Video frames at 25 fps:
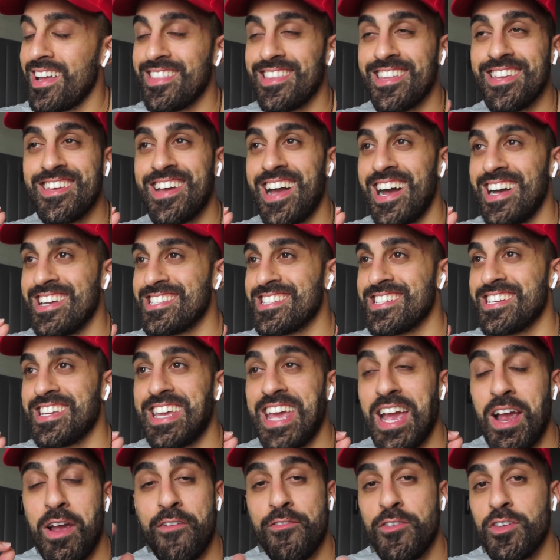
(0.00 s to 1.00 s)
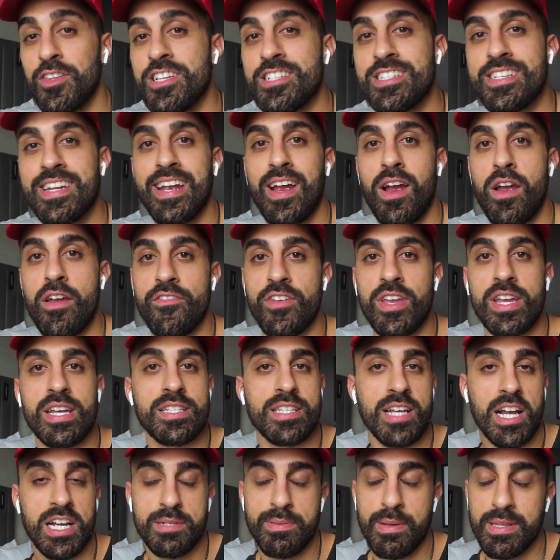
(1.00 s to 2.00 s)
You guys, if you listen to Gary Vee,
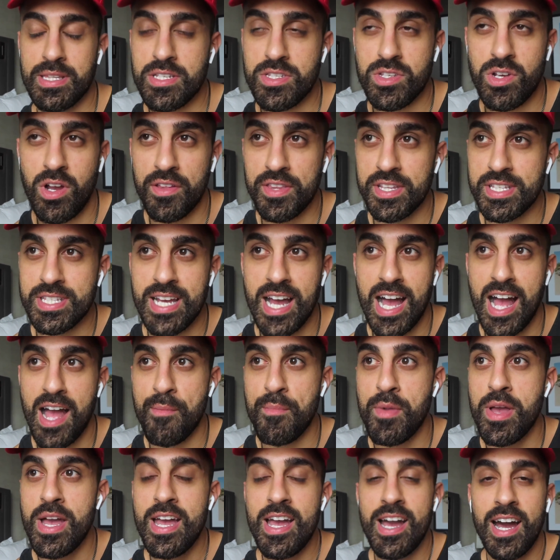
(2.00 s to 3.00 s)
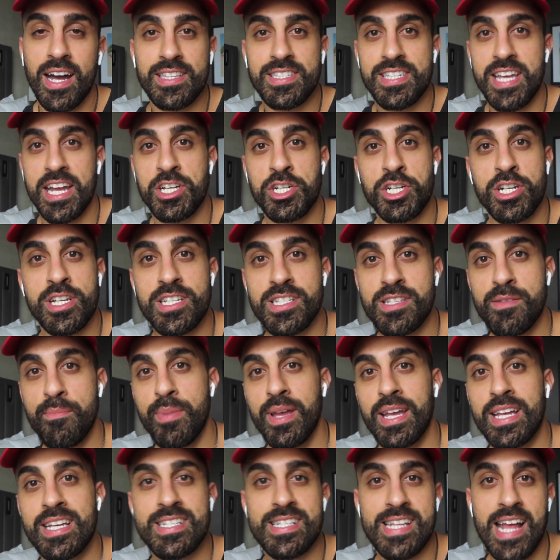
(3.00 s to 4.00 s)
he talks about this all the time. Attention is the
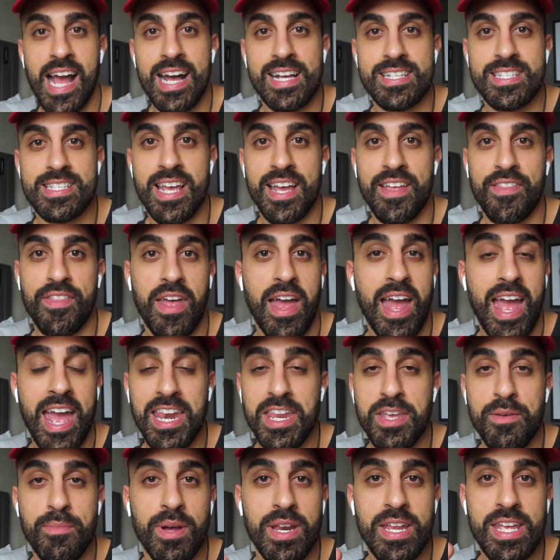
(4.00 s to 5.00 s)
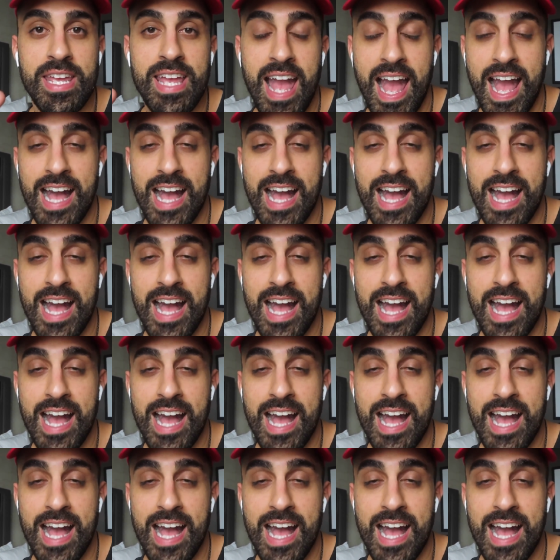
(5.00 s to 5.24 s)
biggest asset that anybody